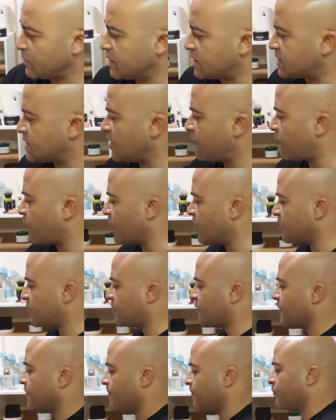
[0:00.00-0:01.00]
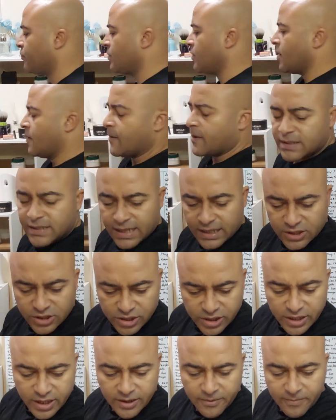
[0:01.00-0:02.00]
it's different. It's
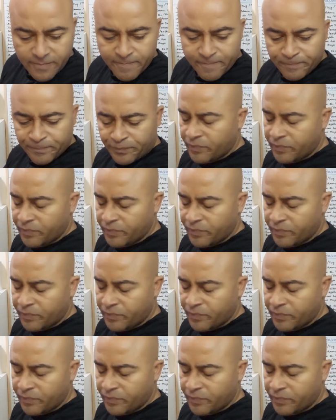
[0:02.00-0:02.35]
actually,